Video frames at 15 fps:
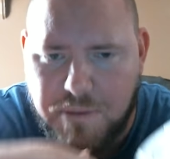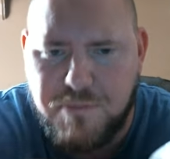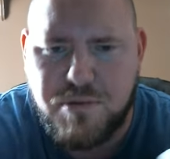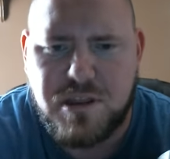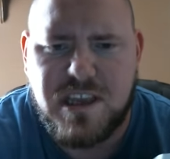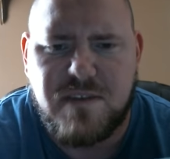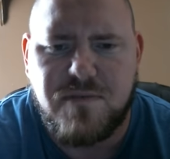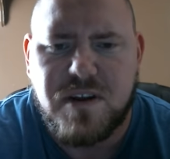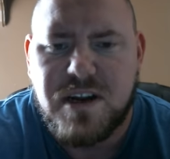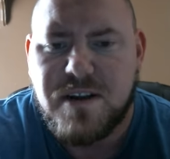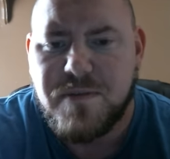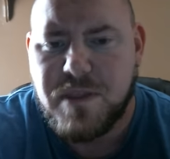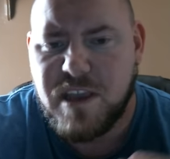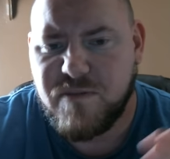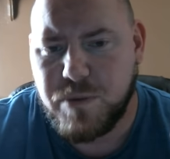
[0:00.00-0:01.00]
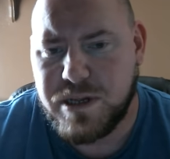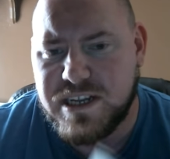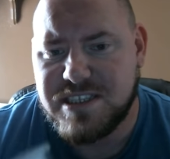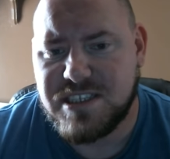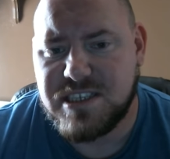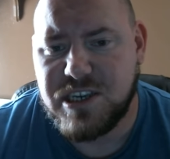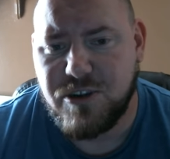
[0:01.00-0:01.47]
I believe if we
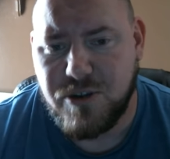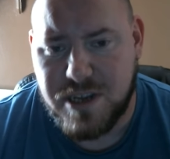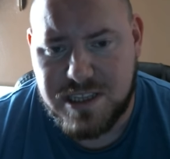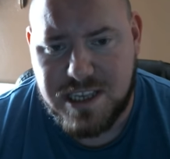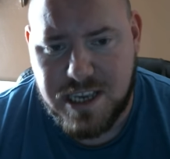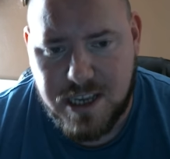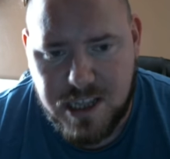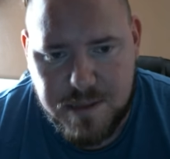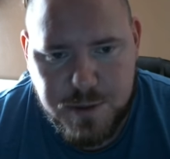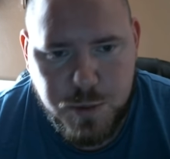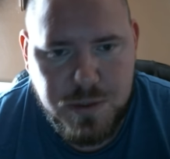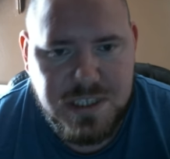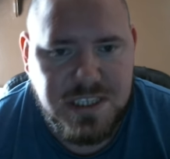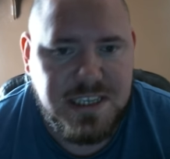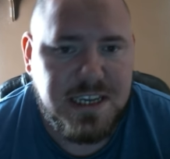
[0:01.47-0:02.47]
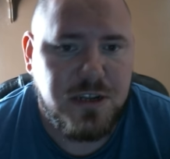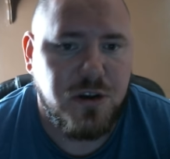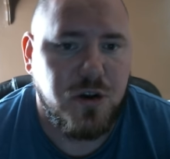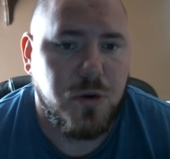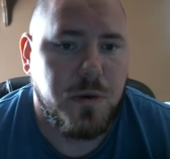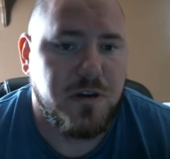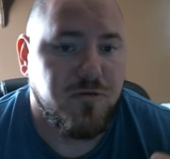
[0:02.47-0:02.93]
didn't see her in the eclipse, we've seen
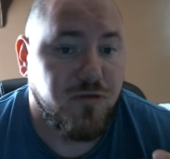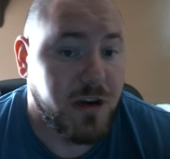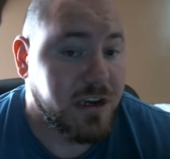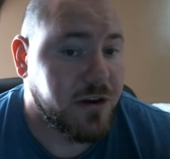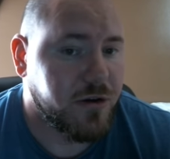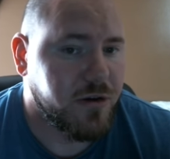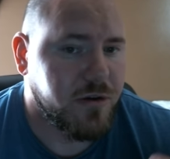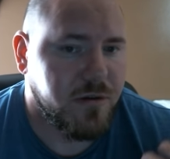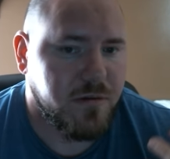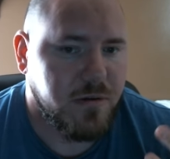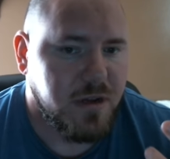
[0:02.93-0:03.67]
her when Rickert